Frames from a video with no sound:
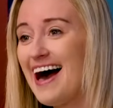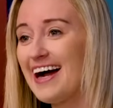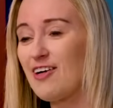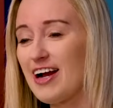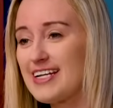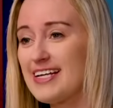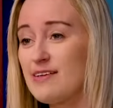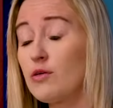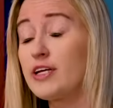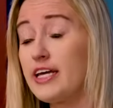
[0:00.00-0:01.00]

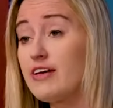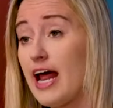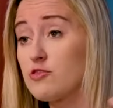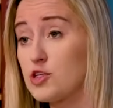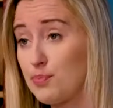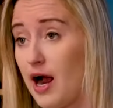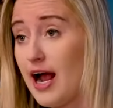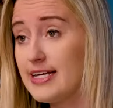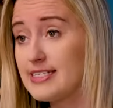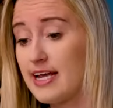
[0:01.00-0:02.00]
granted, given how
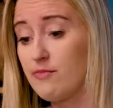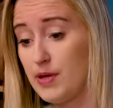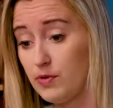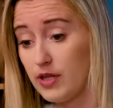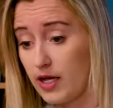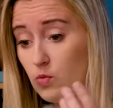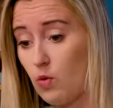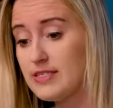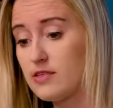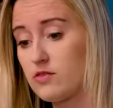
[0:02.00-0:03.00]
surprised people like
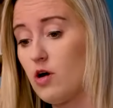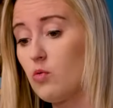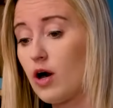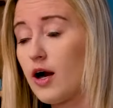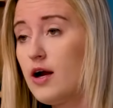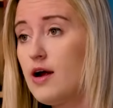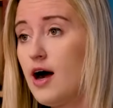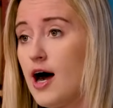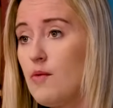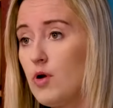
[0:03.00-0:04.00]
Weisenthal were.
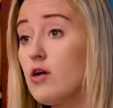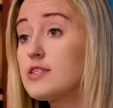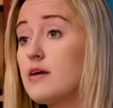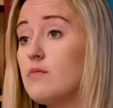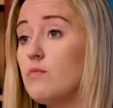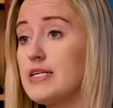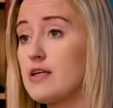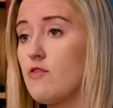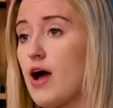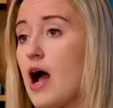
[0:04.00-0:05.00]
And I'll say it
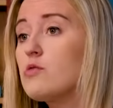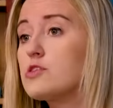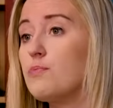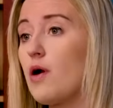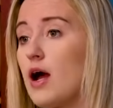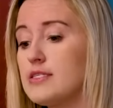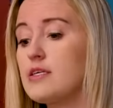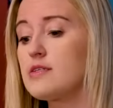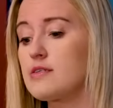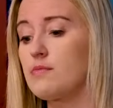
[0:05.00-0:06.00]
myself, I was surprised.
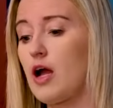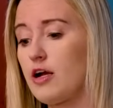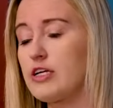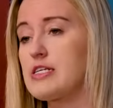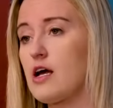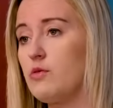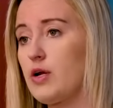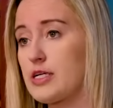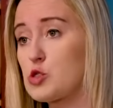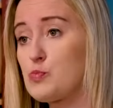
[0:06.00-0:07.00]
This is kind of exactly what
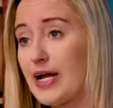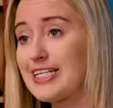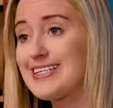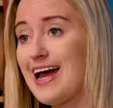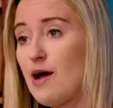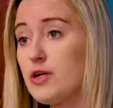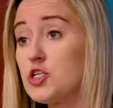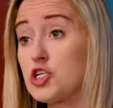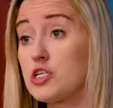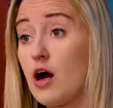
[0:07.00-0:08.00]
I expected to happen,
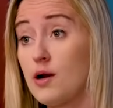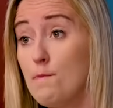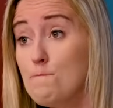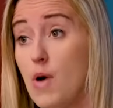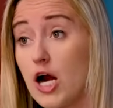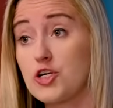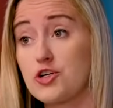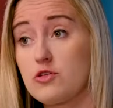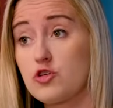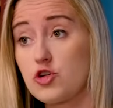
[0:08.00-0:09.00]
just on a much
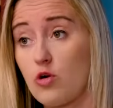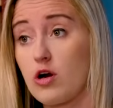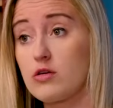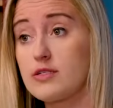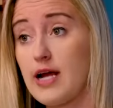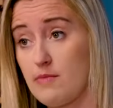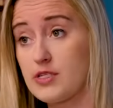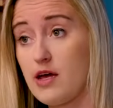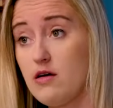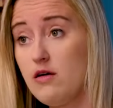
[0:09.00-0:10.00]
shorter
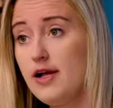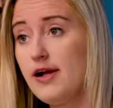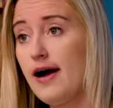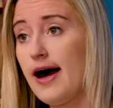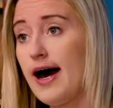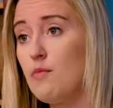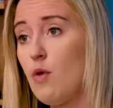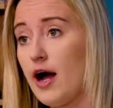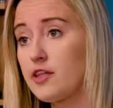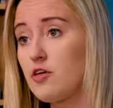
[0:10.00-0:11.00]
timescale.
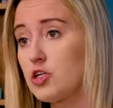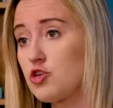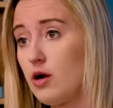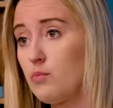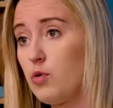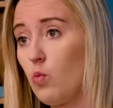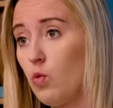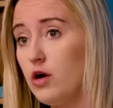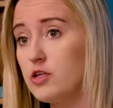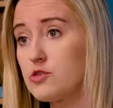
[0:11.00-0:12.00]
I thought Trump
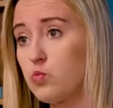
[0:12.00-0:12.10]
was